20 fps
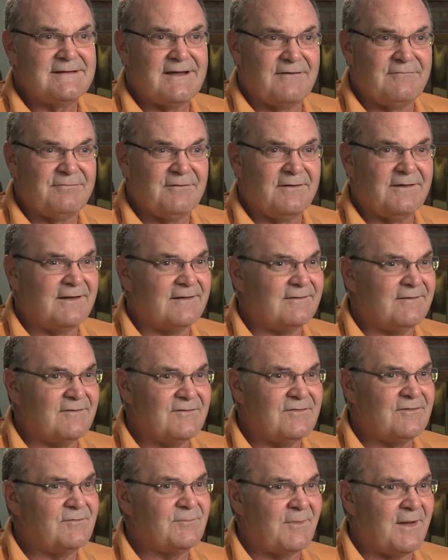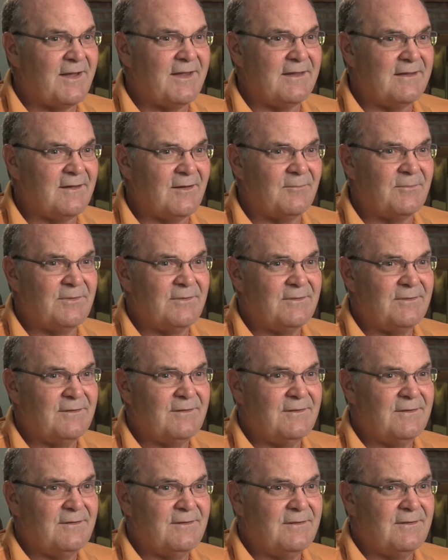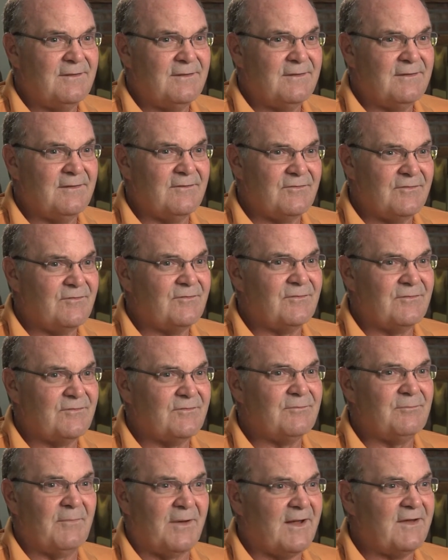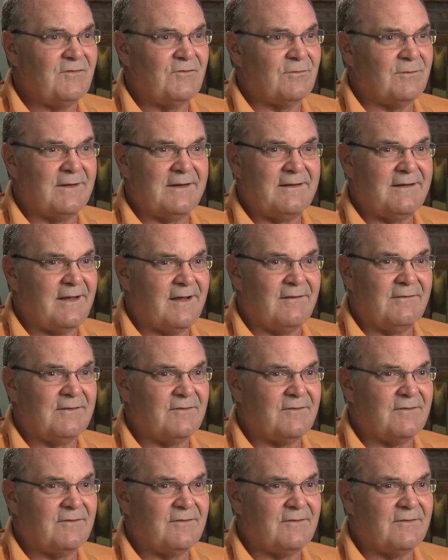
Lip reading: I felt like this is my hip. This is my joint now.